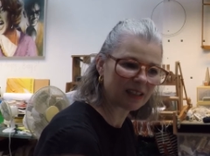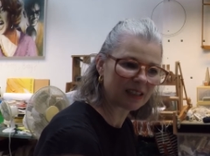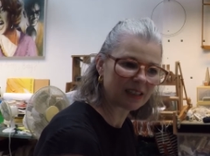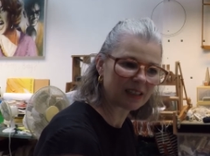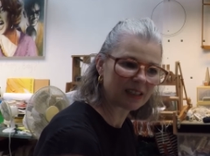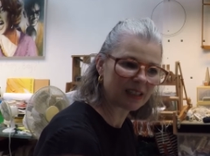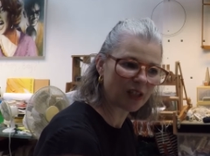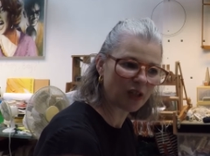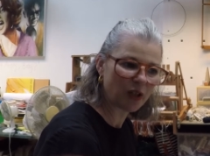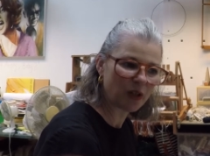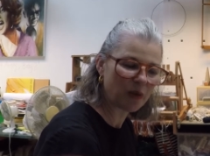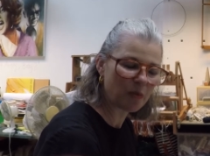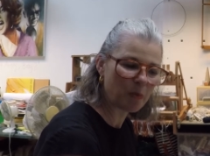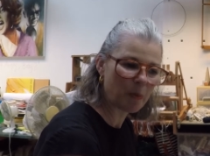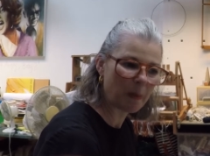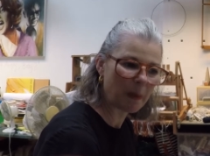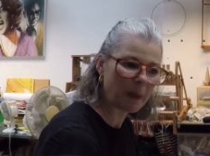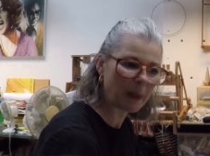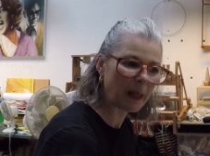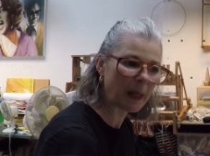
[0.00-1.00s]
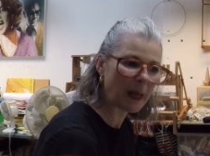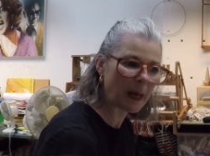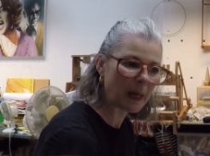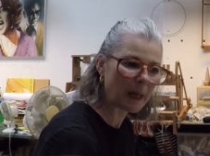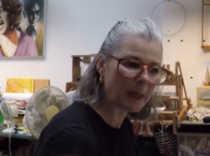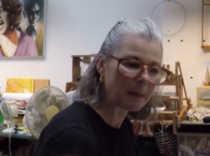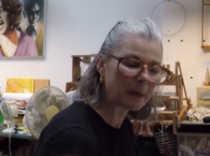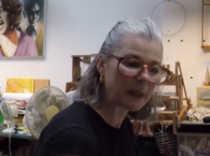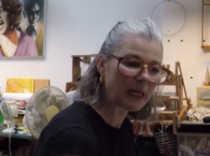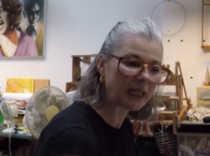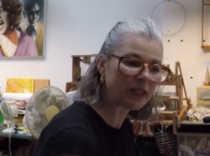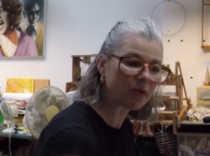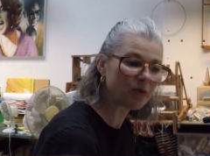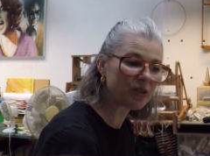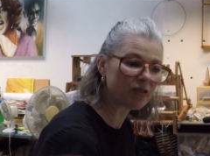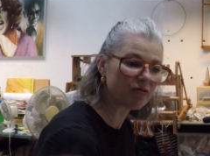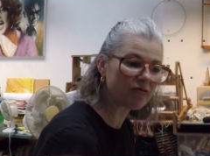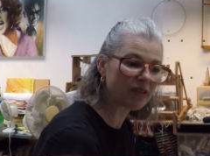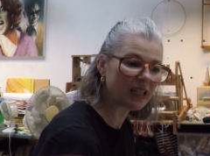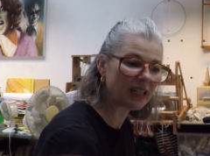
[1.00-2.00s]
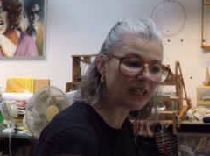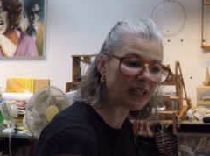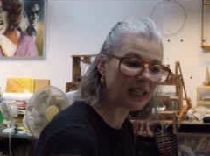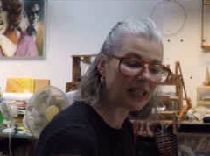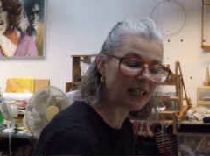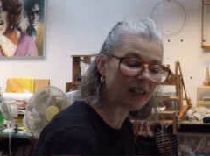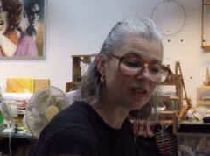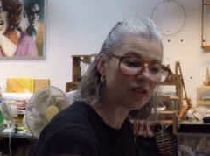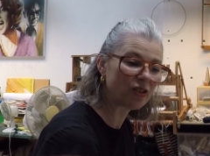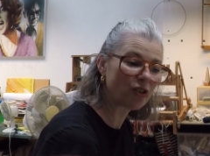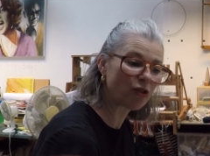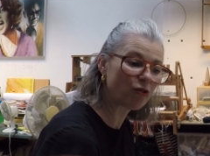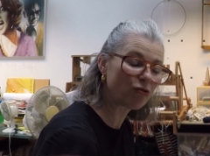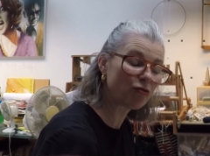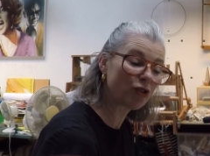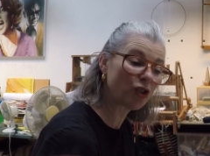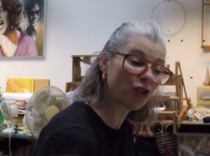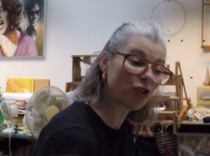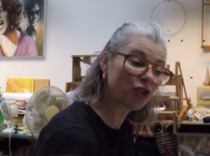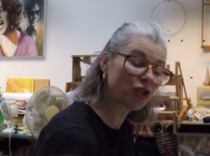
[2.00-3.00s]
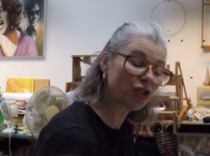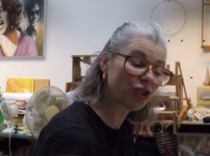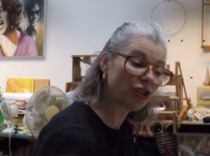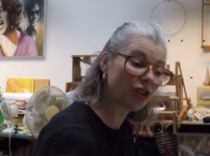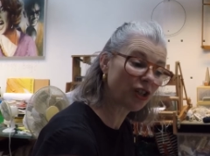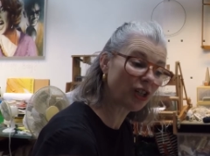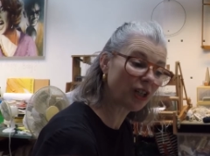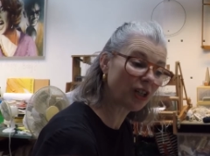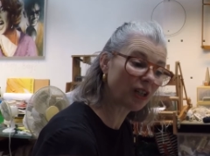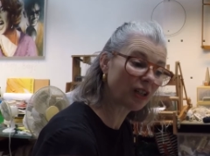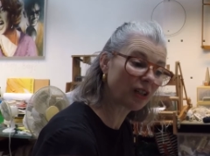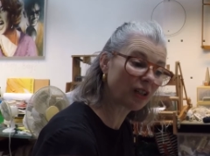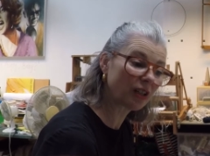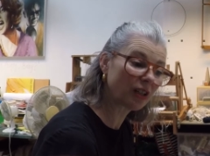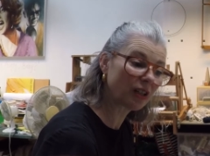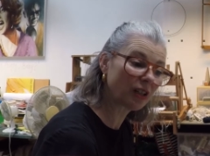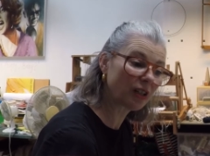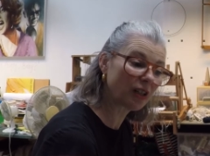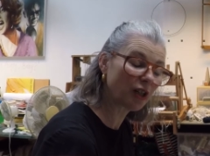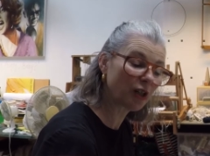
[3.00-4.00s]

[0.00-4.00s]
And it was really through doing